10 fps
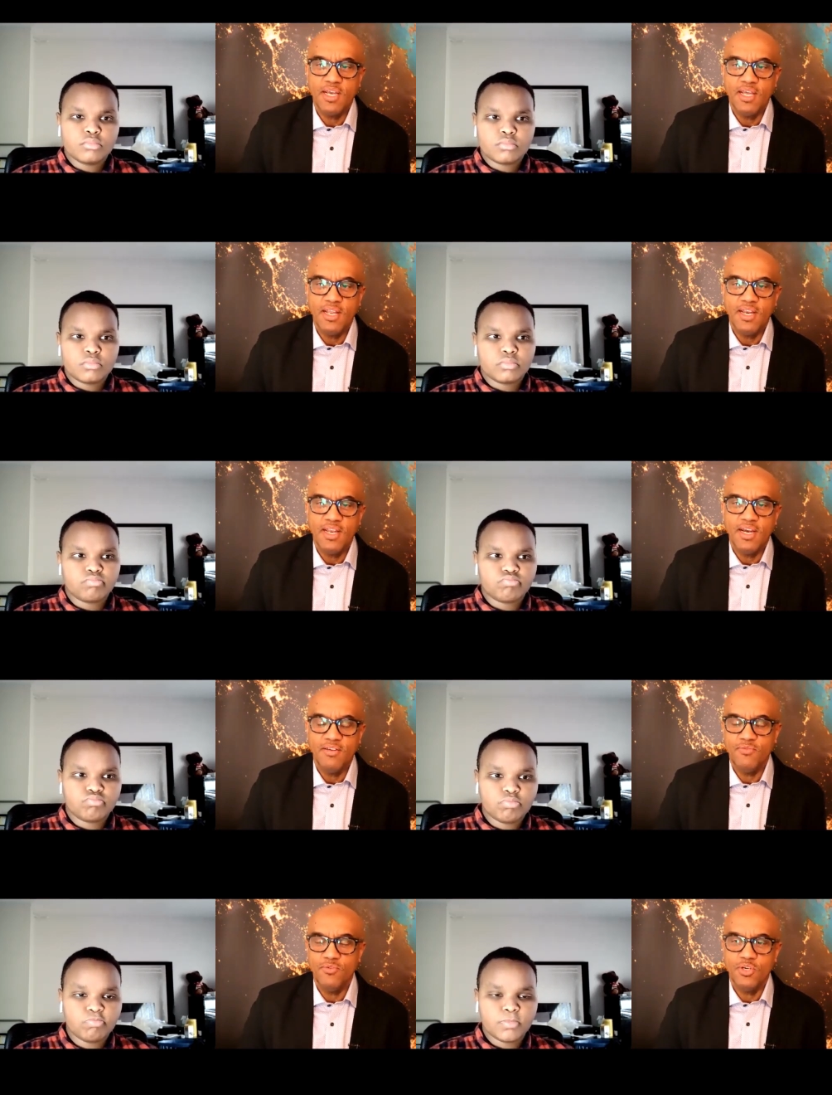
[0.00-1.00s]
Speaker 1: And
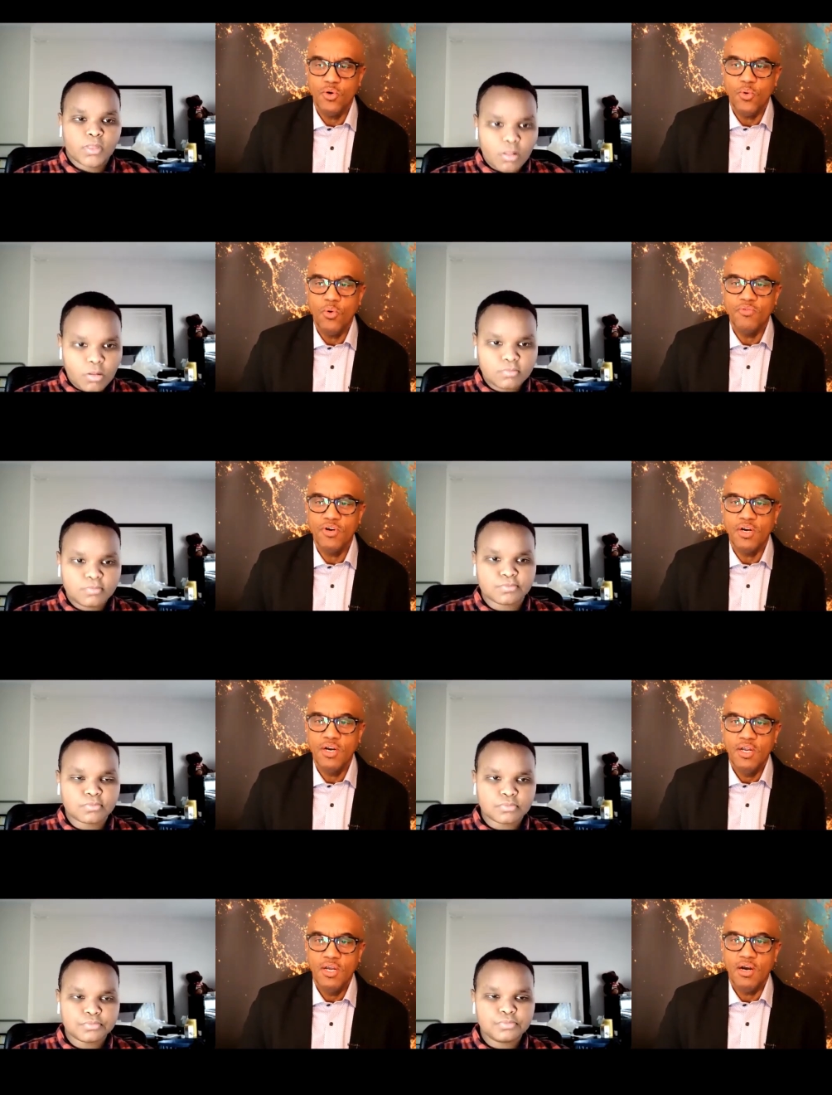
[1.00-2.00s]
if you can go over
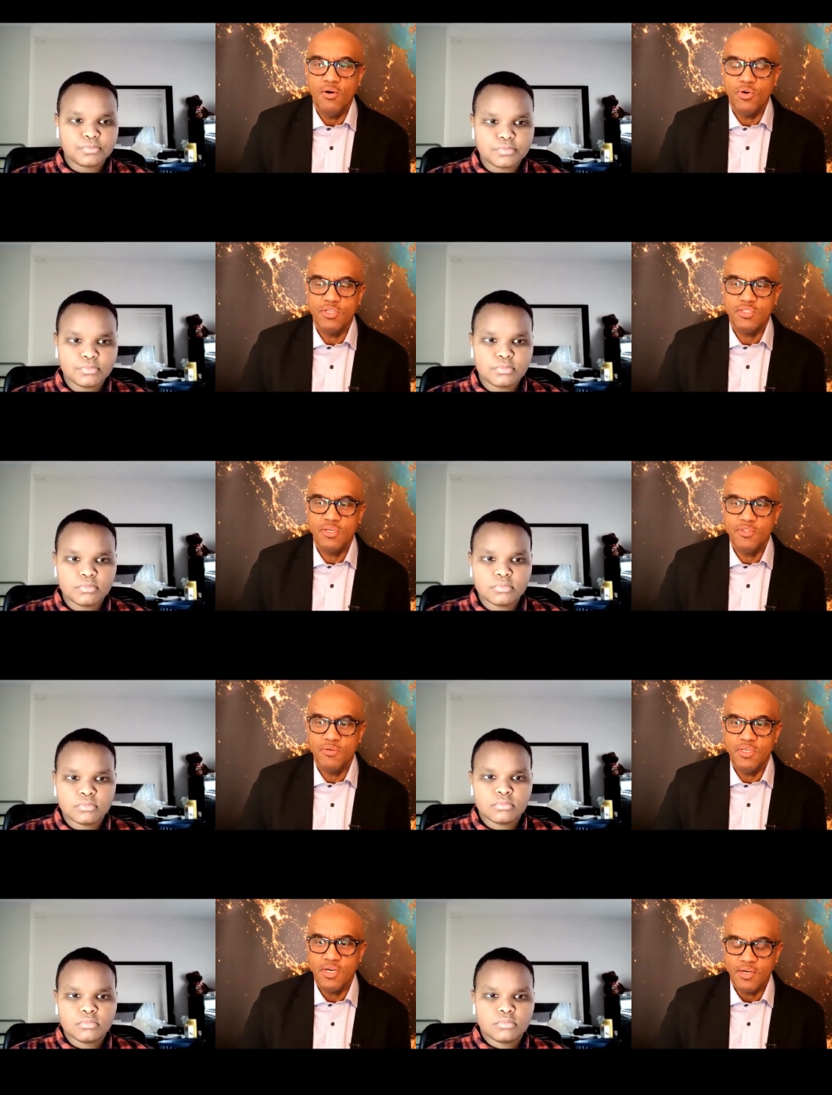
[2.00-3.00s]
what some of
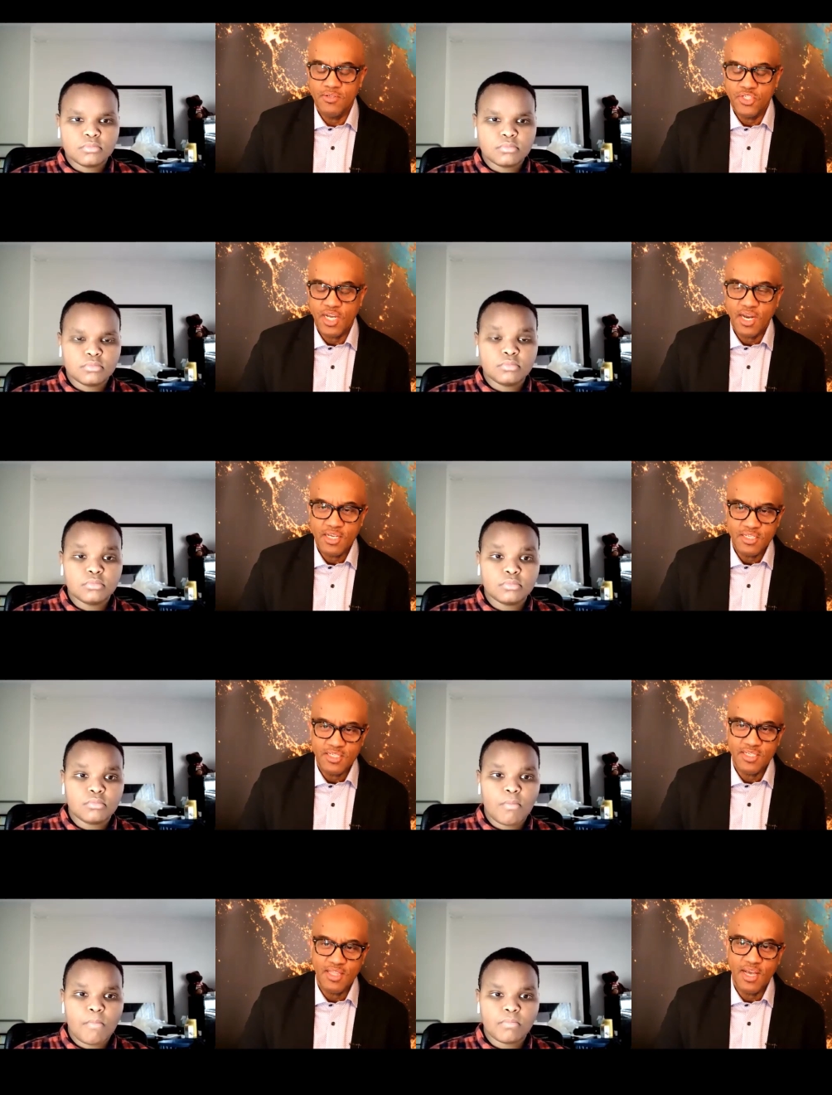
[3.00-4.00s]
the
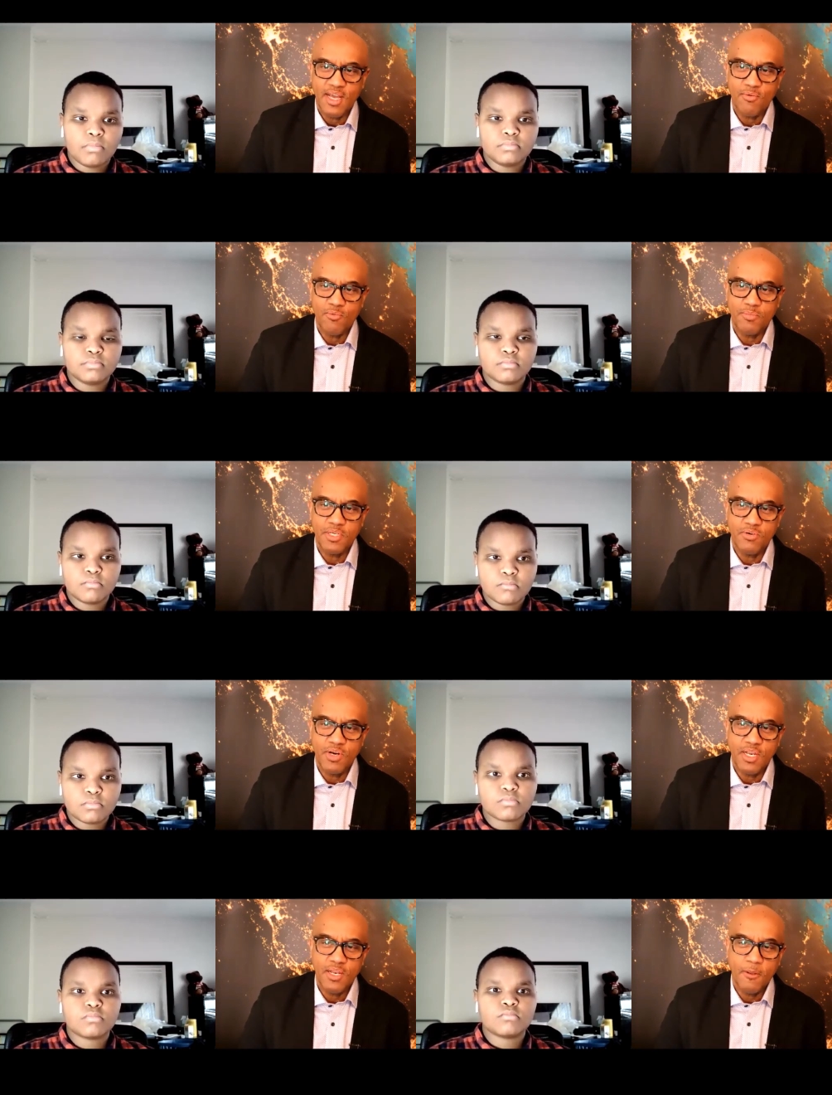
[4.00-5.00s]
challenges in that would be
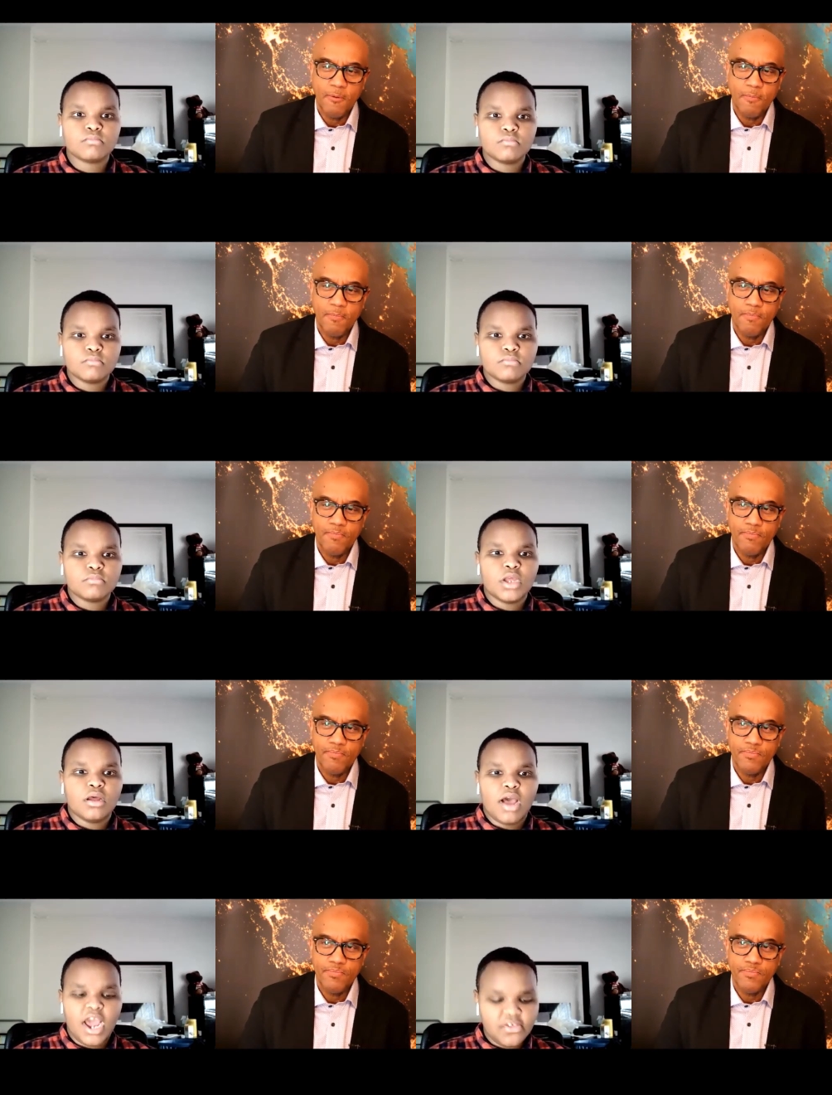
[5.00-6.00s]
great.
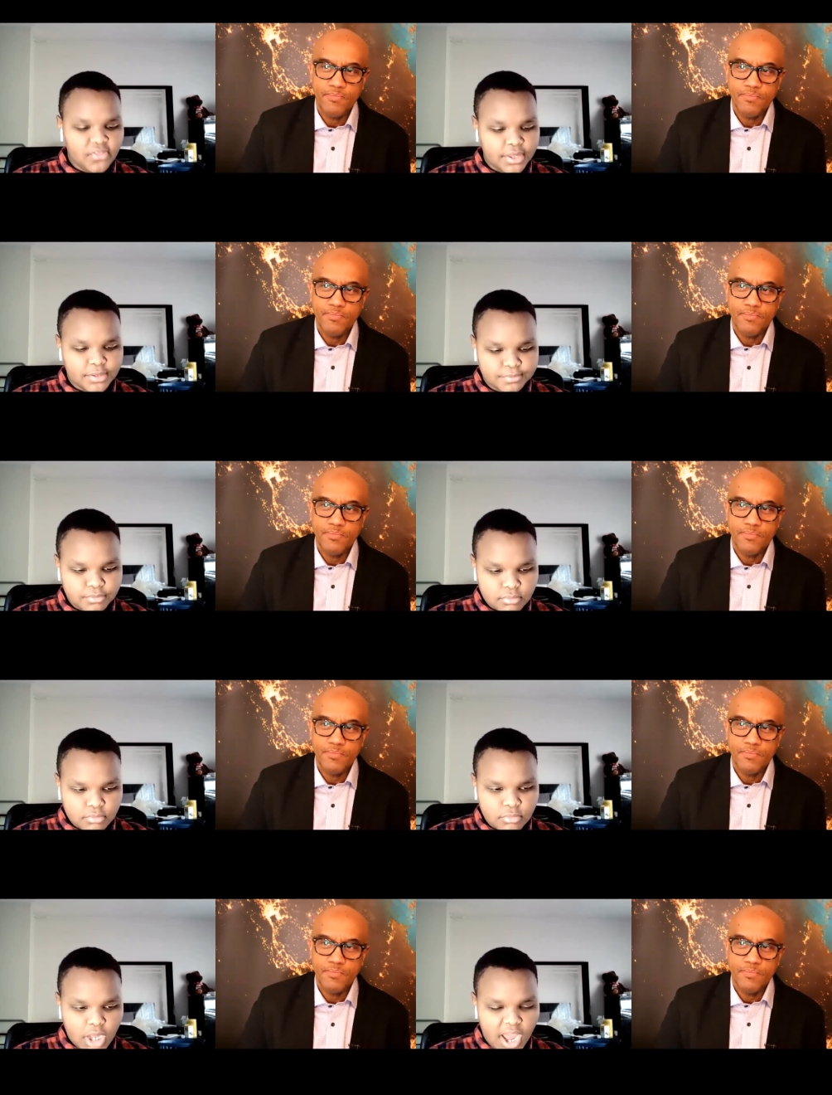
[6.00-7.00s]
Speaker 2: I think,
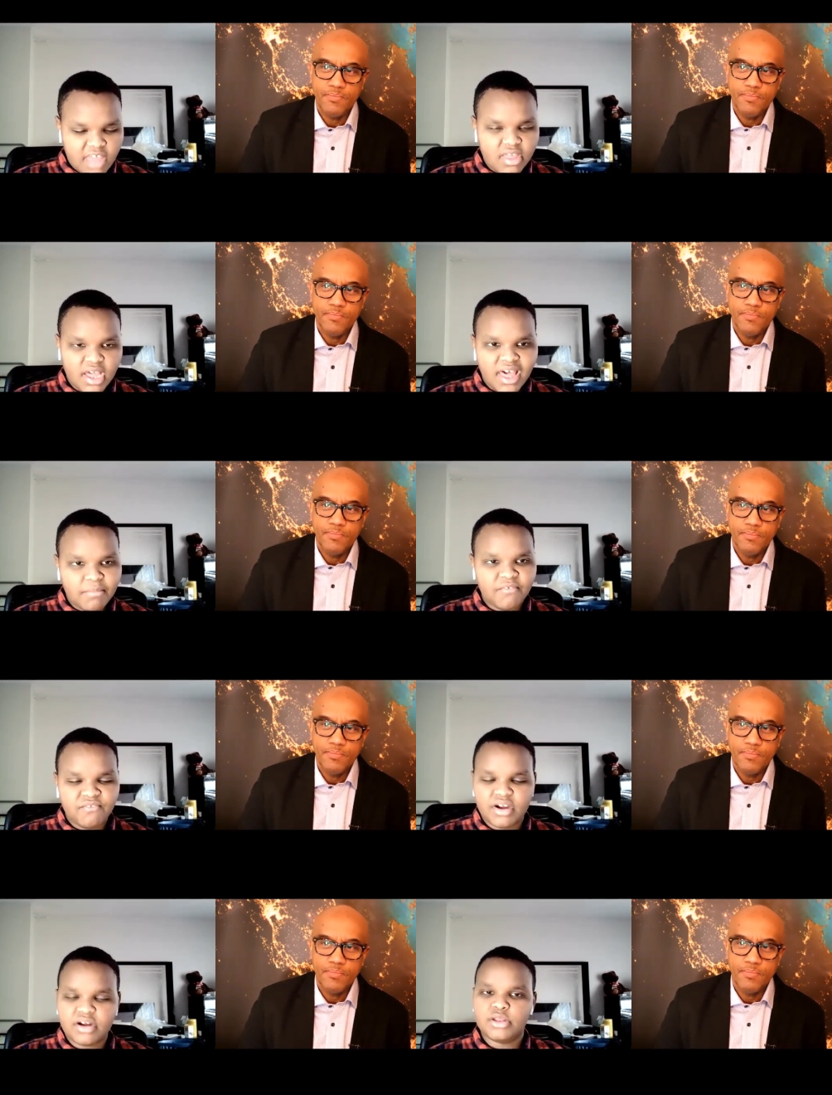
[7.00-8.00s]
I think I have
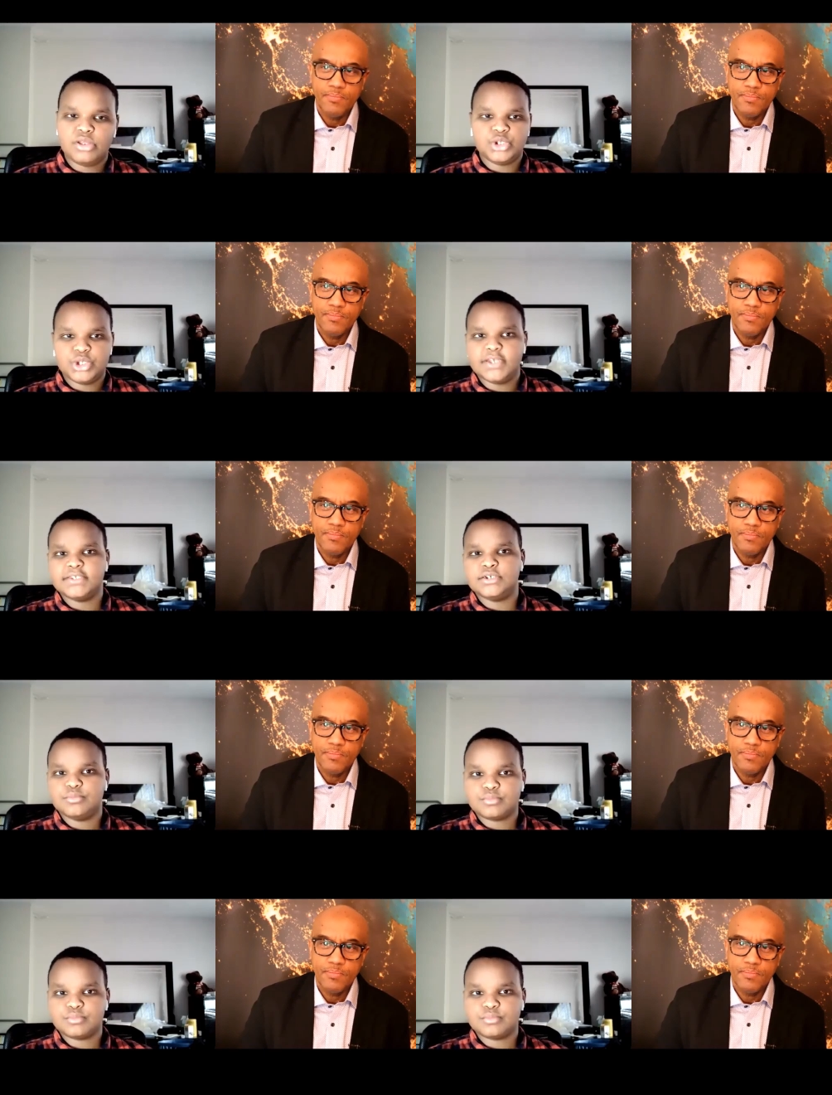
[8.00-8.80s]
a very good chance